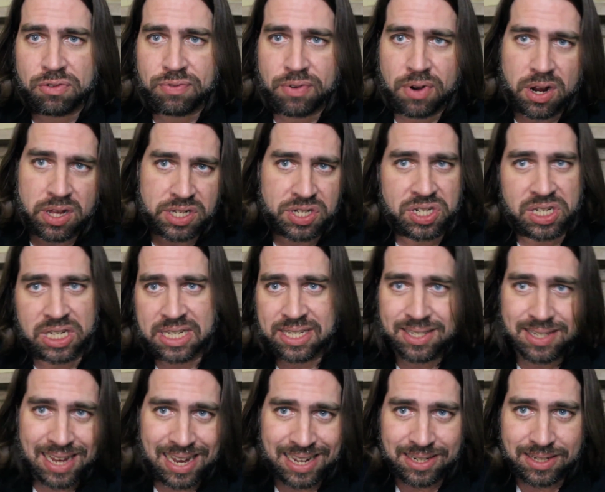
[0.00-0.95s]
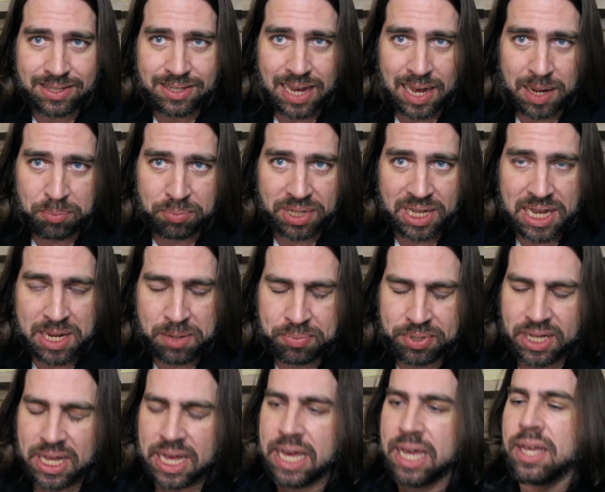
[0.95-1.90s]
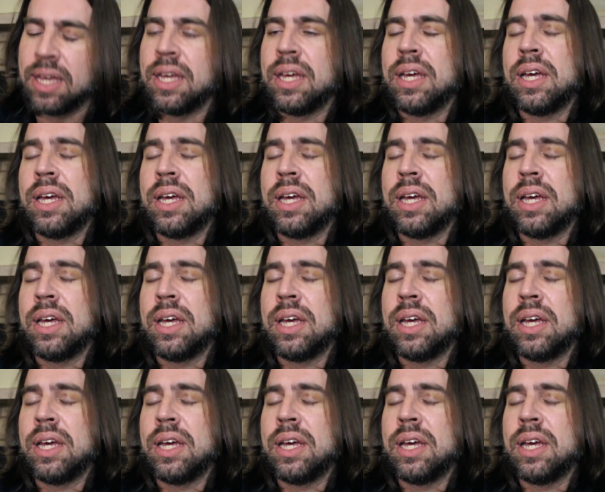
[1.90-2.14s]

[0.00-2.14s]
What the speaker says: far that you get side-to-side blade play.